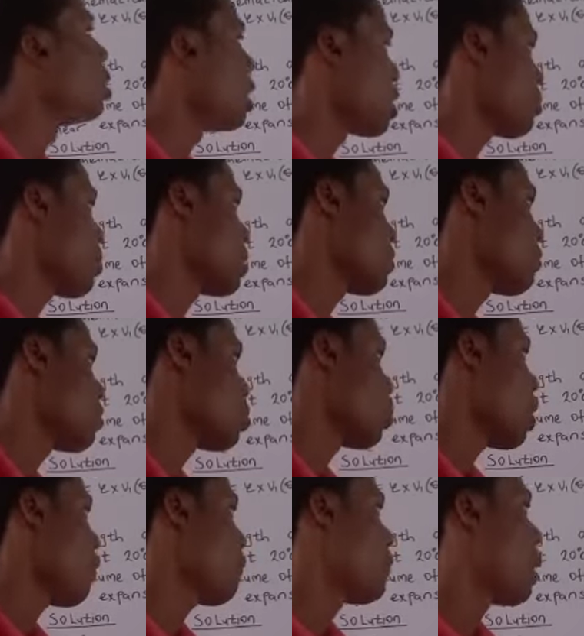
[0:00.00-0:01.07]
expansivity? We
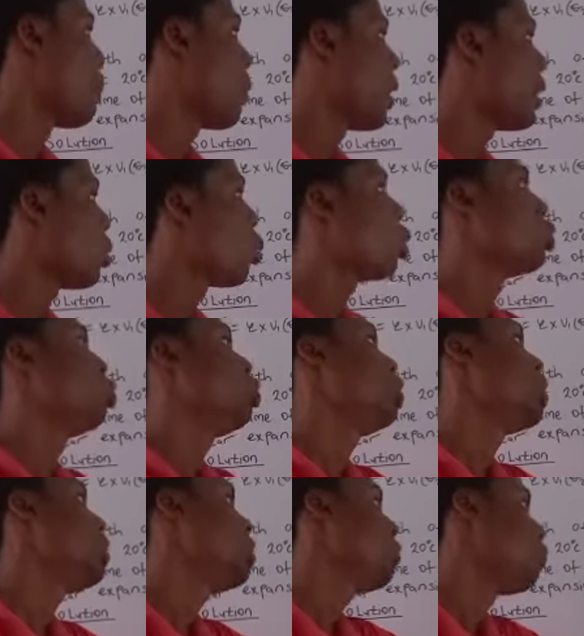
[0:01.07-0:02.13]
have gamma equals to
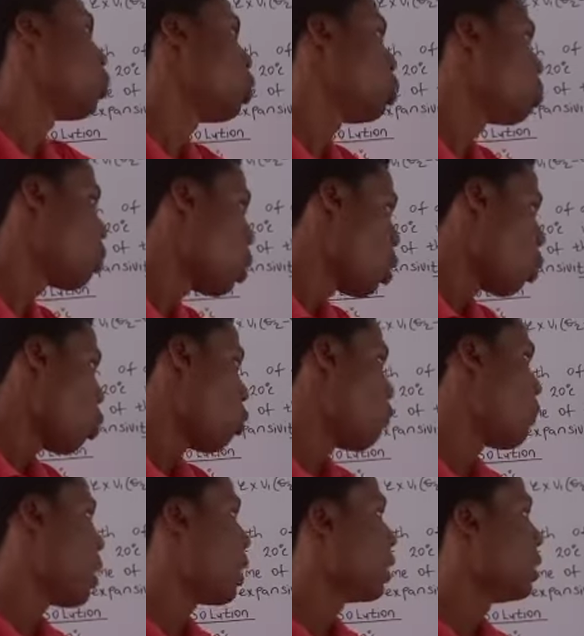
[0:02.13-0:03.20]
change in volume
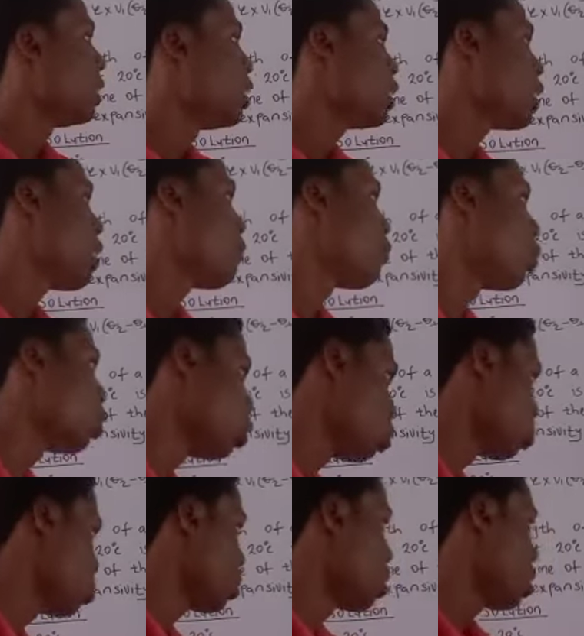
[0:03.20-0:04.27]
over initial
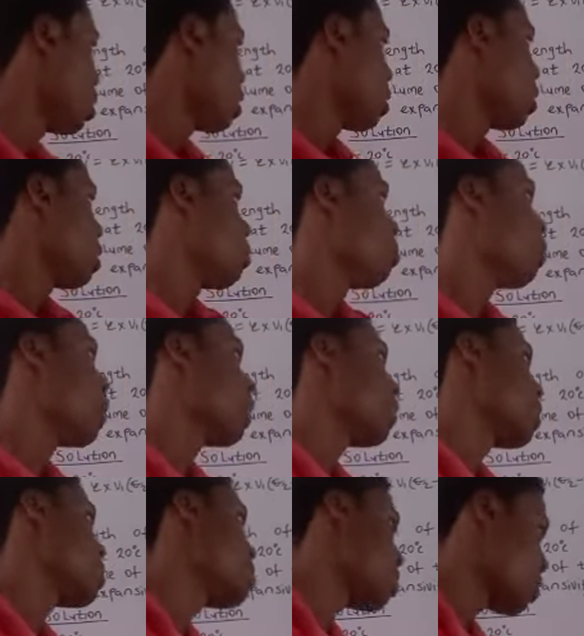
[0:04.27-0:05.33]
volume in
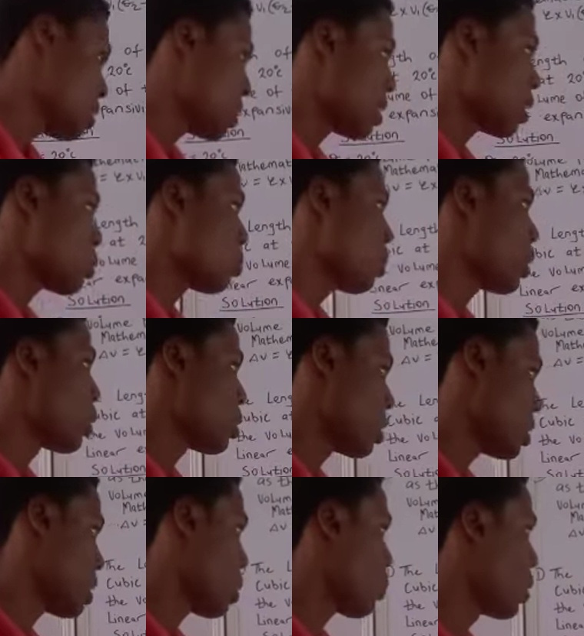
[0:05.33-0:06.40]
brackets theta 2 minus
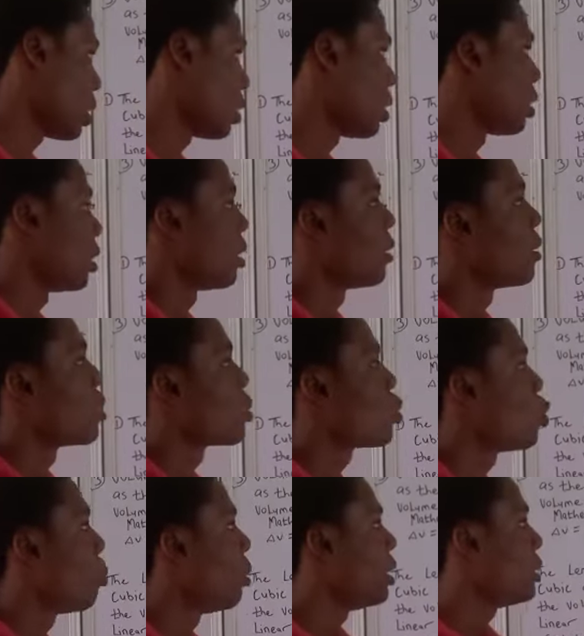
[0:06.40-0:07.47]
theta 1. So,
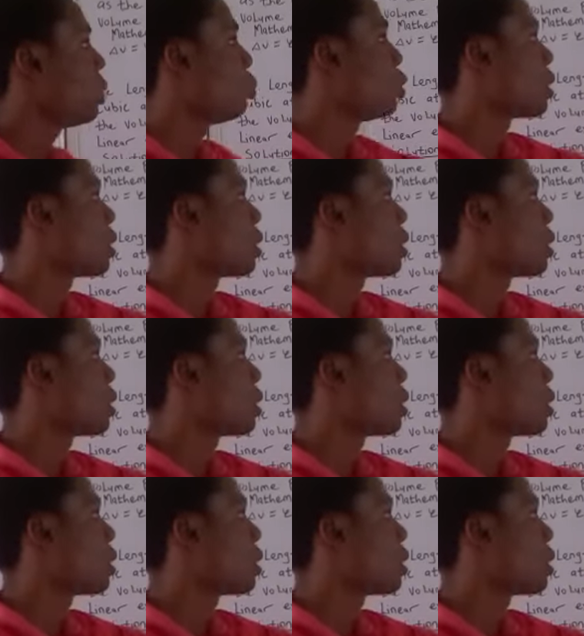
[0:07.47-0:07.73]
but they say we should